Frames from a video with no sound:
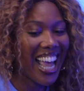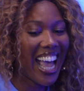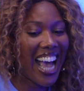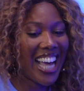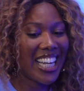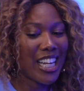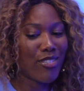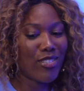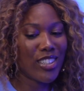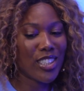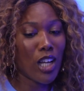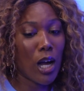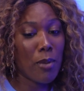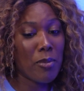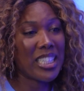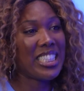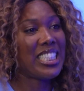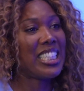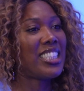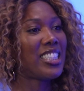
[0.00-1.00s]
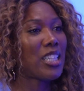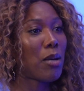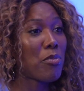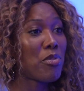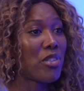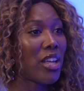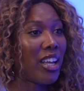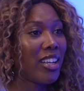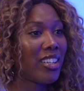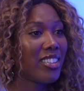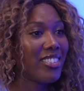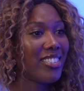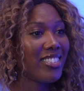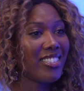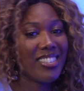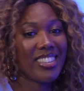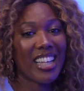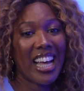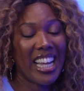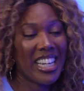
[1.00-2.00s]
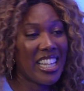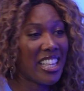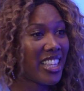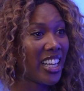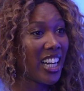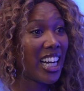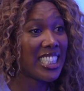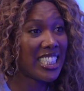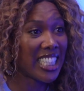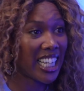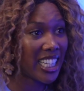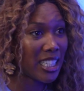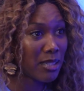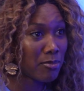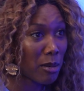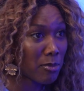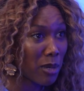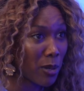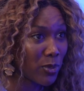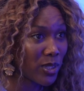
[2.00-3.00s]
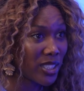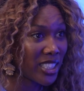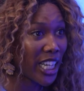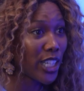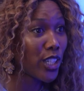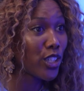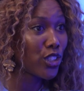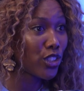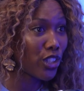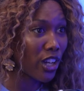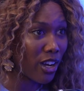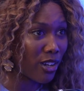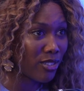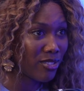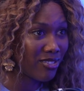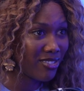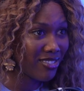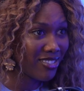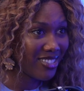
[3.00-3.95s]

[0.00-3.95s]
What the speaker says: and every time I did something, anything I did, my mum would say, good girl.